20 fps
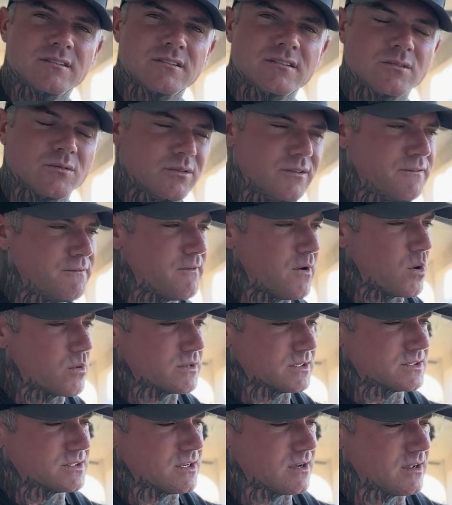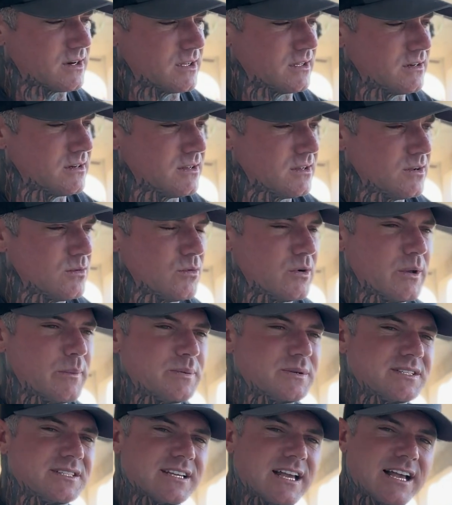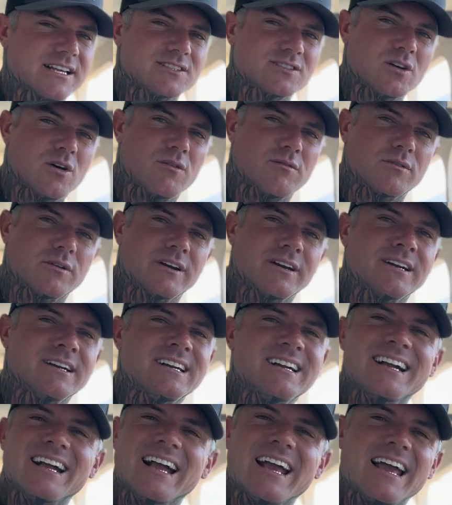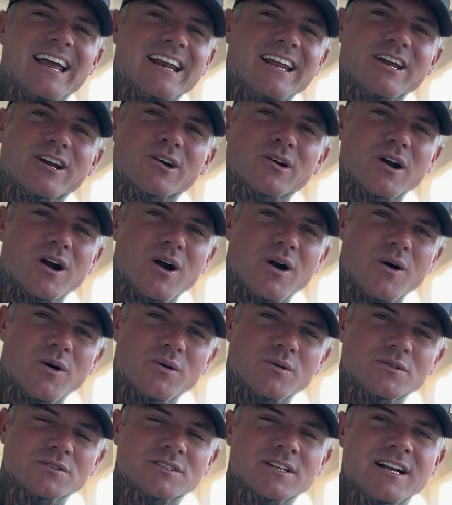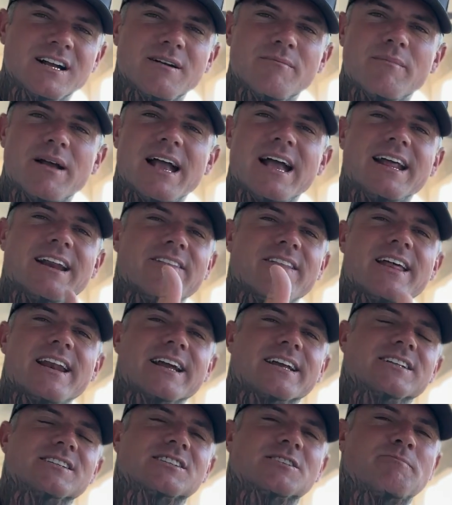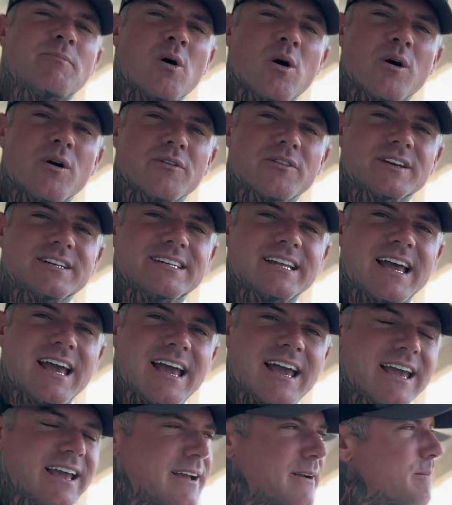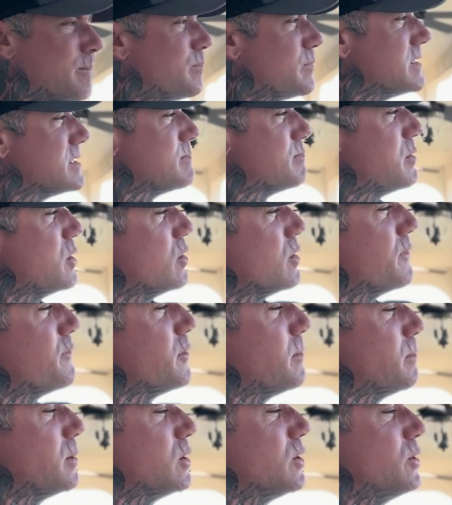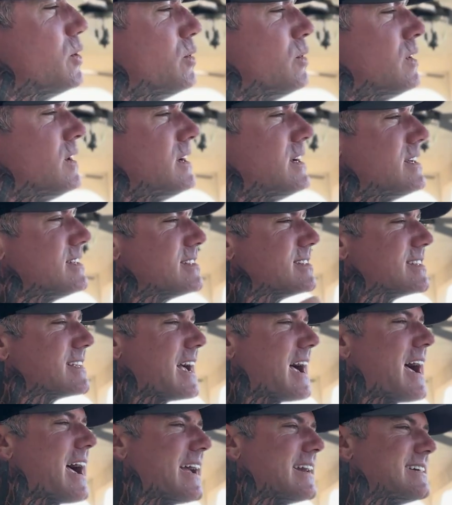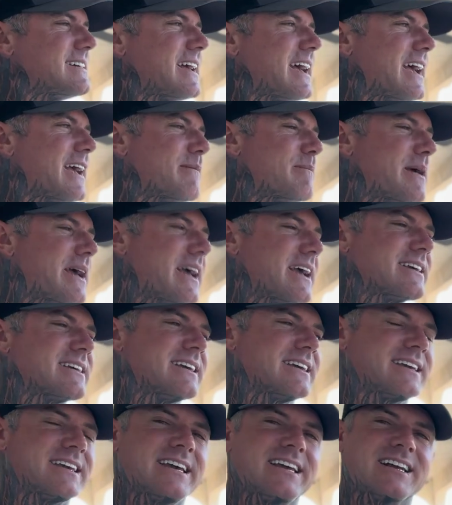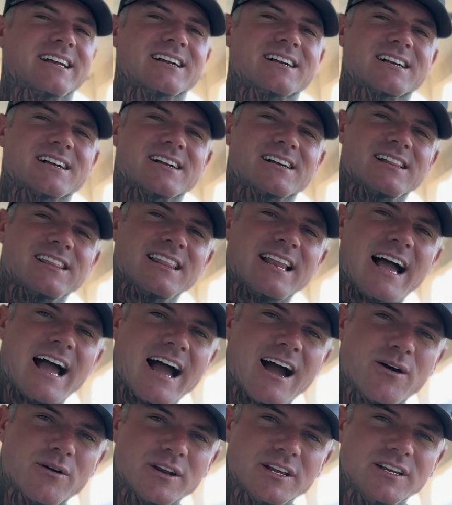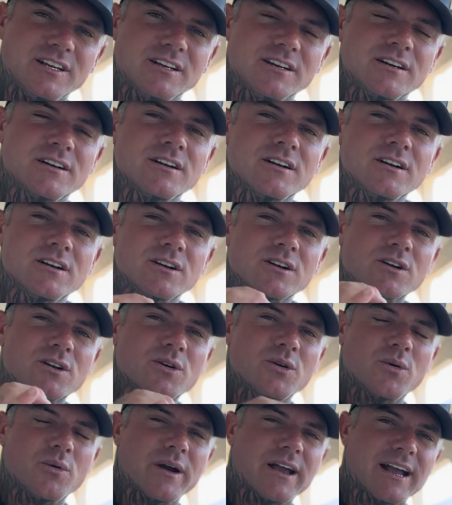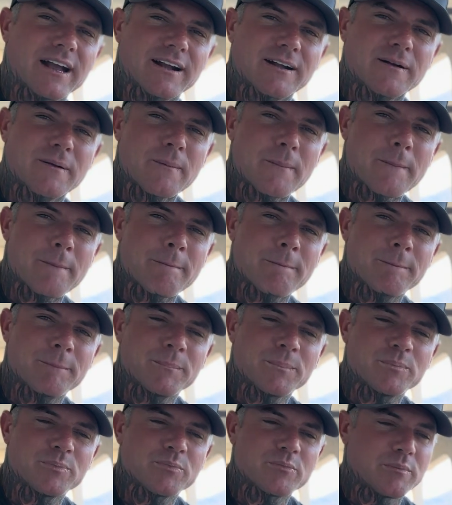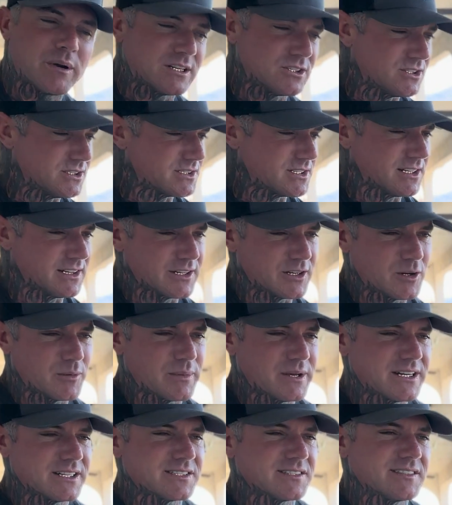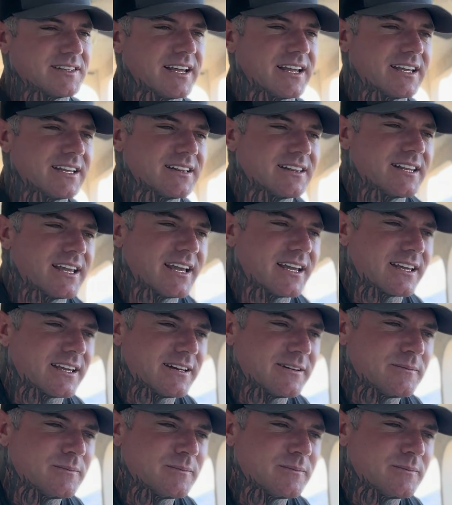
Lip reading: We focus on it. We obsess over it. And it grows. Man, and then it can spoil the day. This beautiful blue sky day, man, can get cloudy quick by just a little bit of stinking thinking.